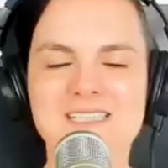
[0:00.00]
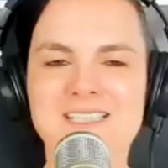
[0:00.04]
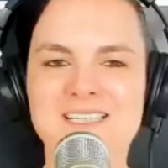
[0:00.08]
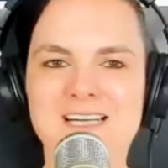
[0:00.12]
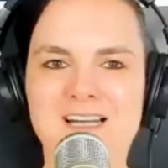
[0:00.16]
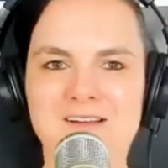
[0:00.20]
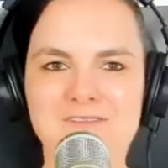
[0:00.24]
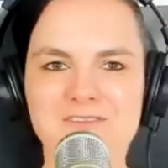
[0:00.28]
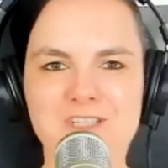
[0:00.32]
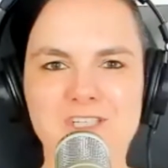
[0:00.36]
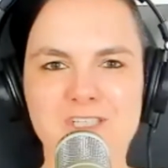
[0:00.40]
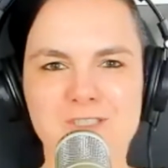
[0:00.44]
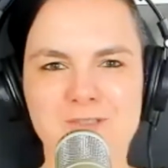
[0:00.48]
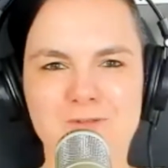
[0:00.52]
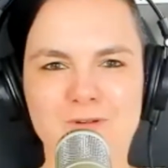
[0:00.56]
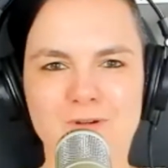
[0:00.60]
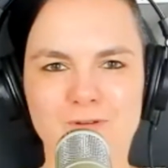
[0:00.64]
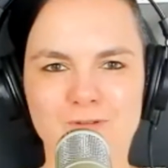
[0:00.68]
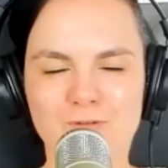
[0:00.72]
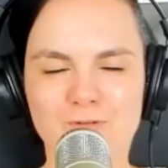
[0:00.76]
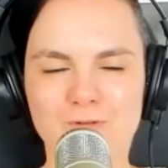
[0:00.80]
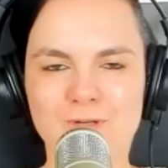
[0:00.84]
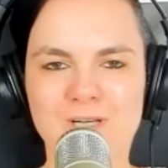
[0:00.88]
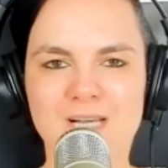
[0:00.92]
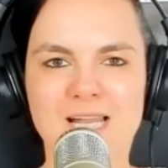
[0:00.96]
enough just to
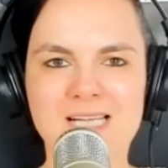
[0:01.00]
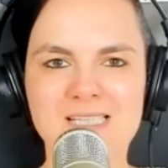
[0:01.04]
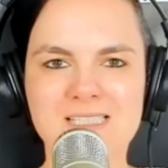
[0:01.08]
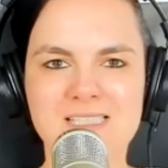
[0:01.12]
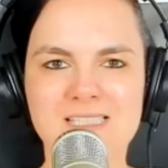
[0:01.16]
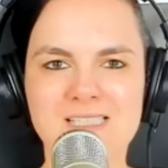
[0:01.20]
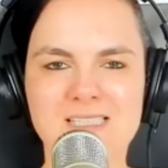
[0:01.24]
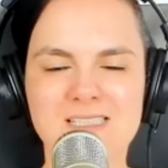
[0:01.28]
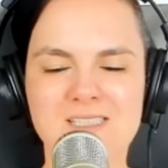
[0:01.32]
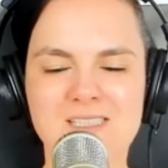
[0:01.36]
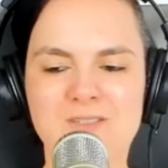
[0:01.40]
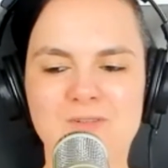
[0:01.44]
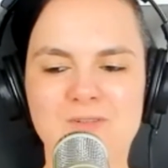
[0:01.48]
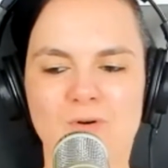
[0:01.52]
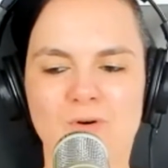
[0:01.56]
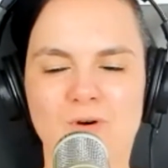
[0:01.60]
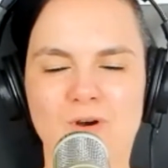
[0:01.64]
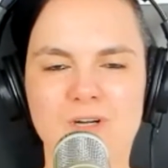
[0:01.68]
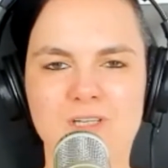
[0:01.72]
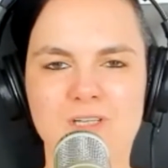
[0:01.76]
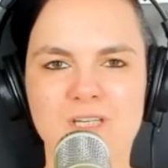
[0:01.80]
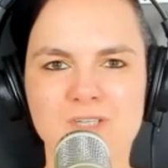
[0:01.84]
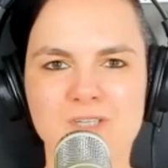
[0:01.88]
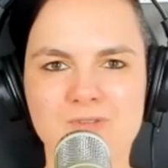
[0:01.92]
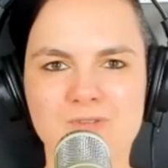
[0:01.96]
go to classes,
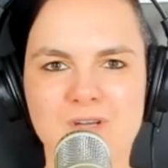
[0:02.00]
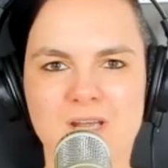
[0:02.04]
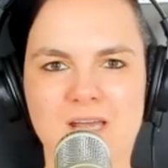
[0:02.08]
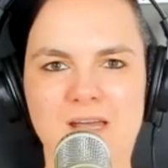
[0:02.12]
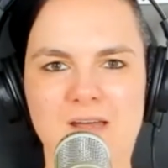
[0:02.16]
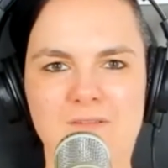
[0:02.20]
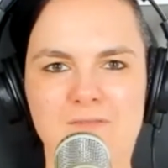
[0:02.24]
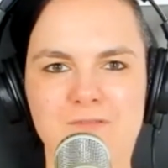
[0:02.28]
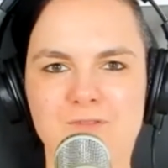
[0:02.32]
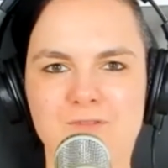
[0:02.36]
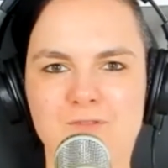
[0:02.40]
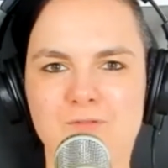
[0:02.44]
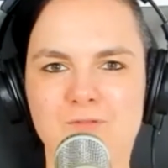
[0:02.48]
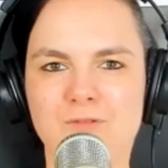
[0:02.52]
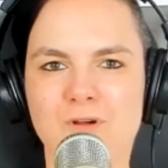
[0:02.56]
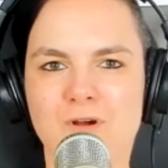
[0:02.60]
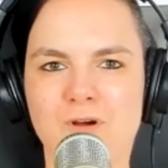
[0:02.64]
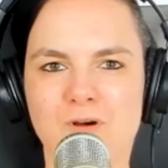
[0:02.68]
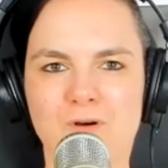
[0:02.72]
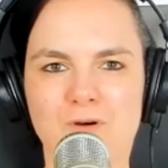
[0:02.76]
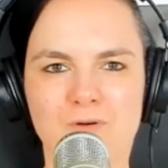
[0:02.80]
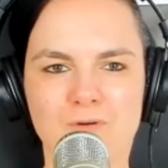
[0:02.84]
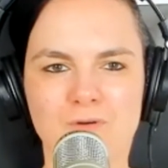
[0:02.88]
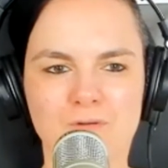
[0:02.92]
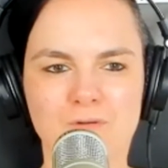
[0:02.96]
or did you have to
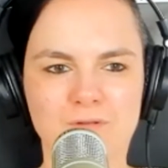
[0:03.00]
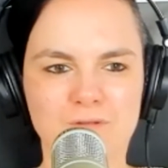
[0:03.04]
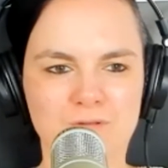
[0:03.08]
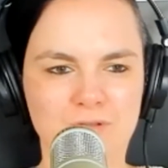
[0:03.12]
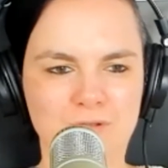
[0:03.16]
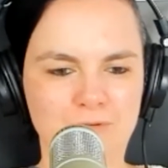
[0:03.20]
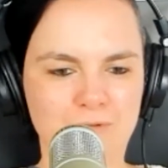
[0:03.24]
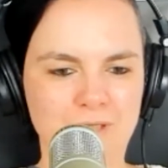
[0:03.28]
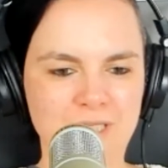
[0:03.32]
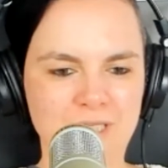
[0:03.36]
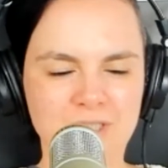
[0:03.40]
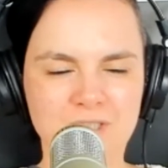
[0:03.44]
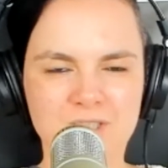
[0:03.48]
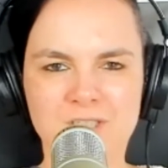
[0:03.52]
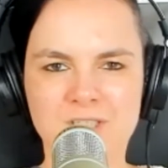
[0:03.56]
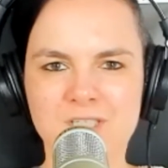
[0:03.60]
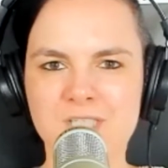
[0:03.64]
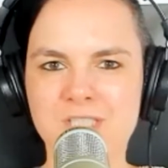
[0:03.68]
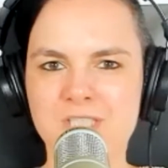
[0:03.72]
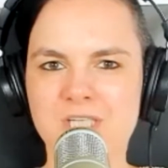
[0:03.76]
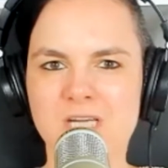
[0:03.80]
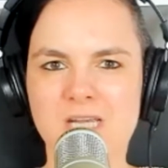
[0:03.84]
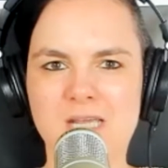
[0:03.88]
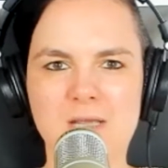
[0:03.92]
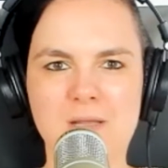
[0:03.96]
go to
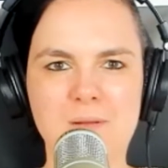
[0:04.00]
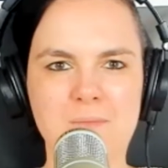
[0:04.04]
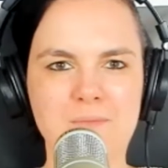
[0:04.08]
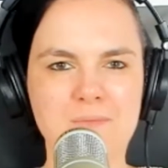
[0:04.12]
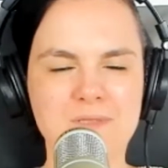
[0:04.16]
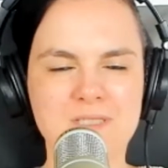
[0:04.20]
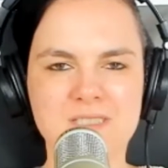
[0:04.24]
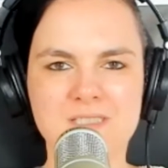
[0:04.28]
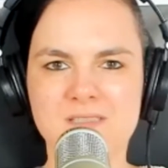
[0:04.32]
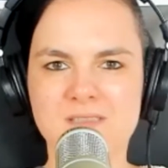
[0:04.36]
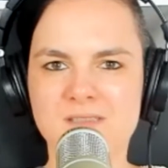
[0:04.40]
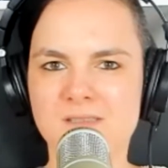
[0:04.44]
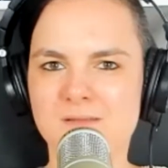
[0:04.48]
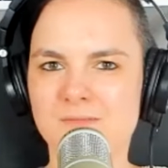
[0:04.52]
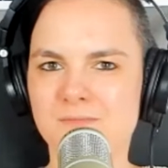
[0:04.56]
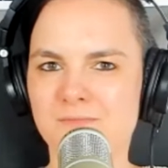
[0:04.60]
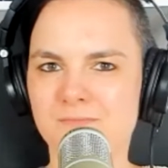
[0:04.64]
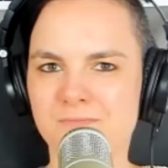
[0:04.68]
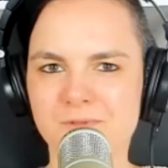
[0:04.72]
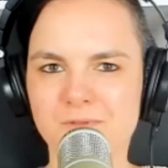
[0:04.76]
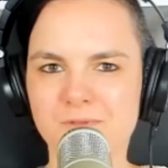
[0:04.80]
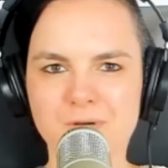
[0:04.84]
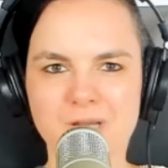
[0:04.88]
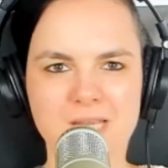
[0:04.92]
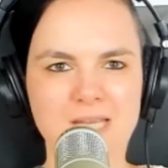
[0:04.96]
internships,
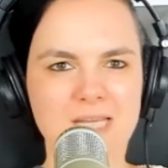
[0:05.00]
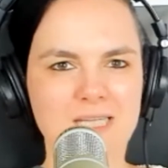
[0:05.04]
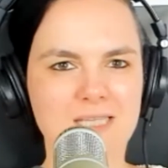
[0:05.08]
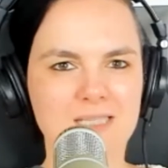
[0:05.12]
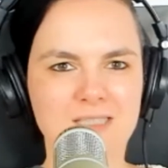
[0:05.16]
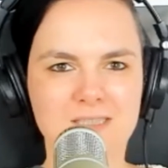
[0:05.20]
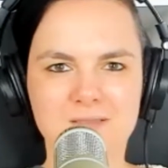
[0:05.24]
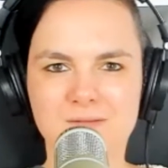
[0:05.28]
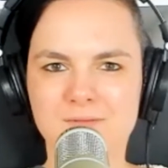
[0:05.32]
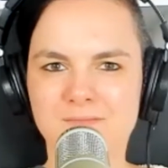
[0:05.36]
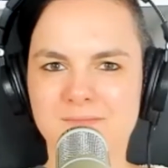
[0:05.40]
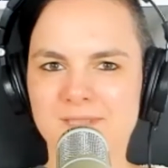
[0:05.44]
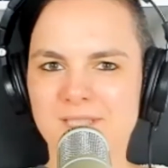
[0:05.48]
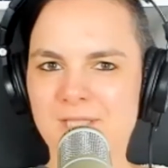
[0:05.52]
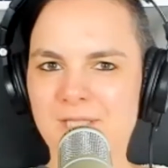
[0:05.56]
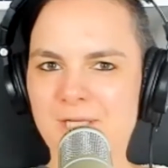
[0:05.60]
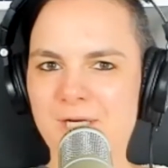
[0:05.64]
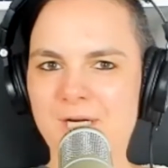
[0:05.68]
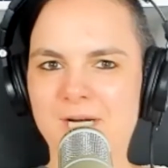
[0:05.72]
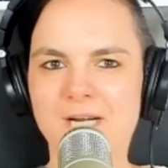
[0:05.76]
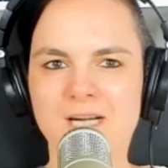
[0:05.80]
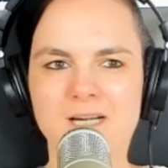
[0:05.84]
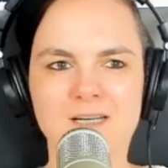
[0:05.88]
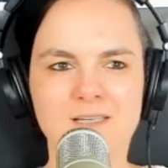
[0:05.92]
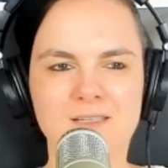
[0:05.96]
read,
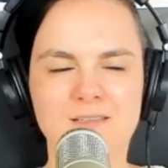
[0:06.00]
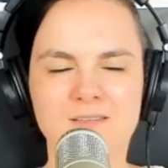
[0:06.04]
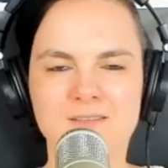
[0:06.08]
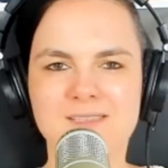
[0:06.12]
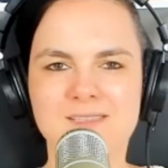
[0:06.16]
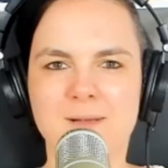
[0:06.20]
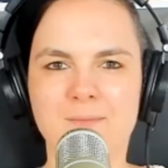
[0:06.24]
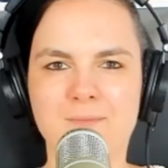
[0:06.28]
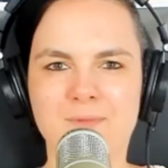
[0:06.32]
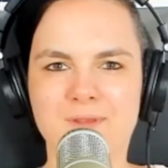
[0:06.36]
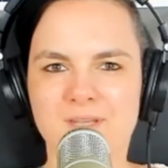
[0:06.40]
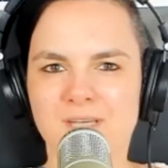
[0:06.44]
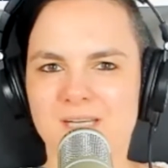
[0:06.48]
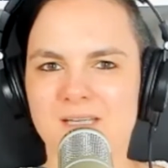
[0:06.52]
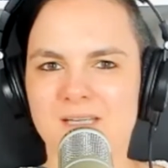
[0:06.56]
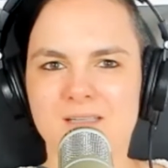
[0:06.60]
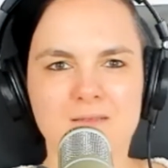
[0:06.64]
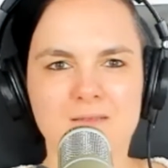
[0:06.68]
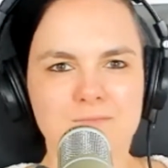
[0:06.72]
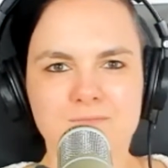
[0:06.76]
learn something